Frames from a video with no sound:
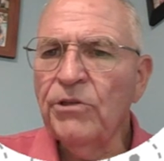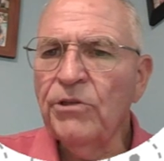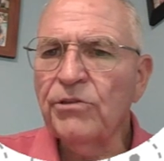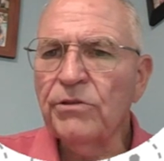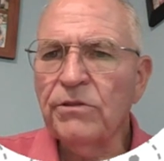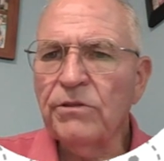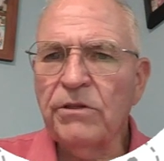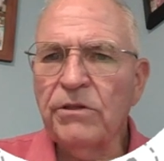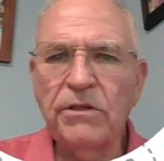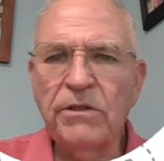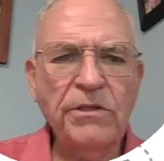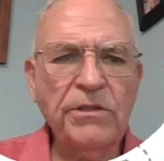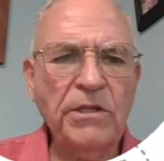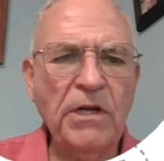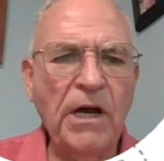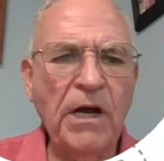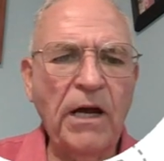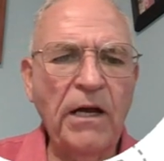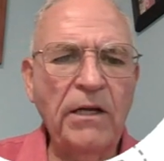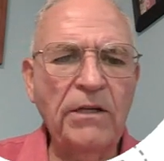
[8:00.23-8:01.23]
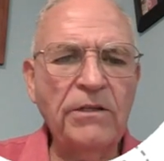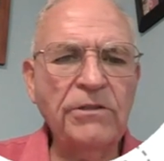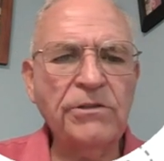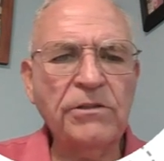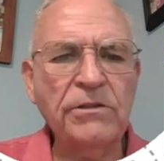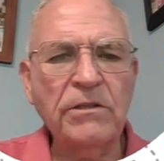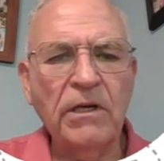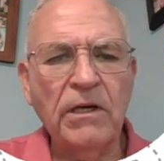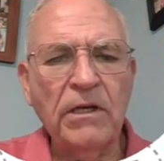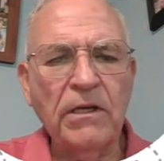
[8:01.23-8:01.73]
are the designs
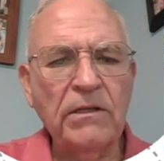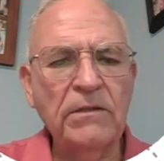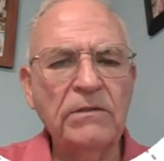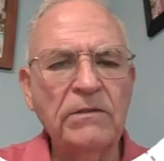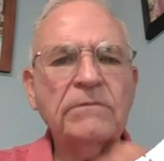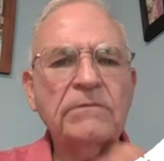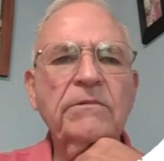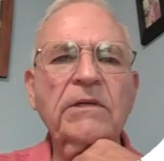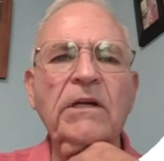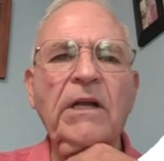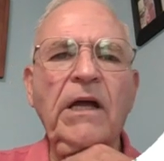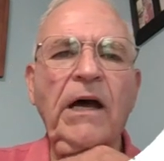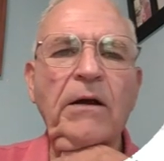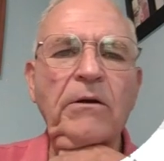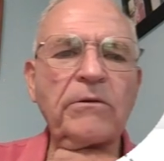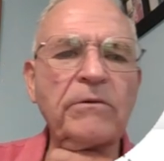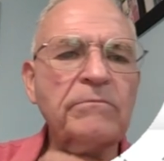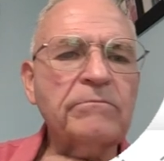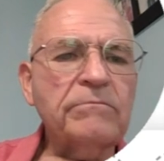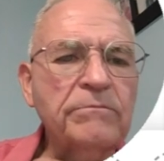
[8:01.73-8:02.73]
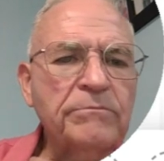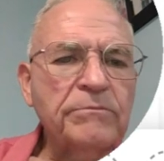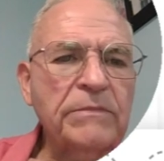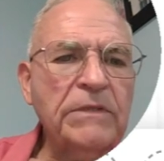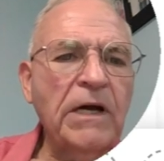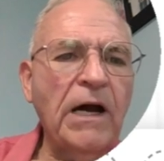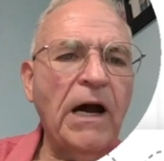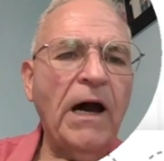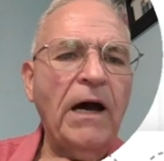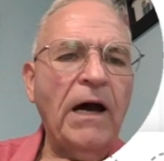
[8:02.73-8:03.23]
that I
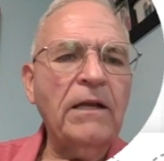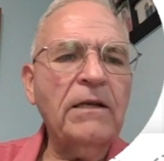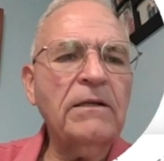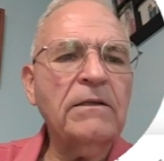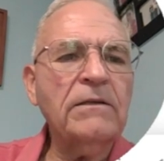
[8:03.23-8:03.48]
got.